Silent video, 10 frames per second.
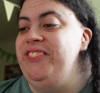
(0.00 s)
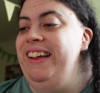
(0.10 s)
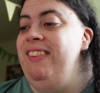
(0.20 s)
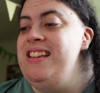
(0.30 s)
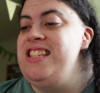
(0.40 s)

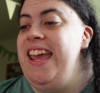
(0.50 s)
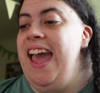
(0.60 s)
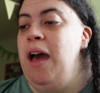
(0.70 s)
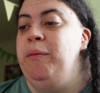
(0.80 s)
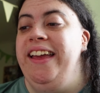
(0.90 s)
this
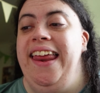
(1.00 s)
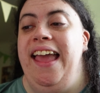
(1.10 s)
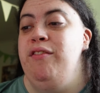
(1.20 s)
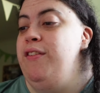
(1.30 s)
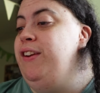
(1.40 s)
year, and we're going to
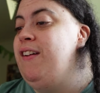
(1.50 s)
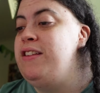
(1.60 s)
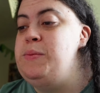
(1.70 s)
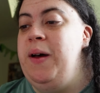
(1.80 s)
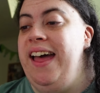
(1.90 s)
hit
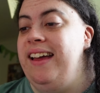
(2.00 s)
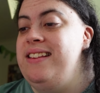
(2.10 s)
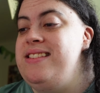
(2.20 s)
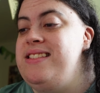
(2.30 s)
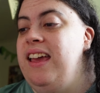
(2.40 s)
50,000
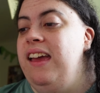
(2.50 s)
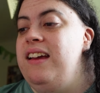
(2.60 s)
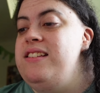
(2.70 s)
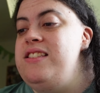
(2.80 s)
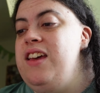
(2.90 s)
words.
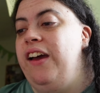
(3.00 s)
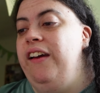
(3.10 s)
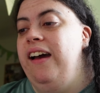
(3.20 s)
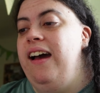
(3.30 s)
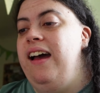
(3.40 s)
So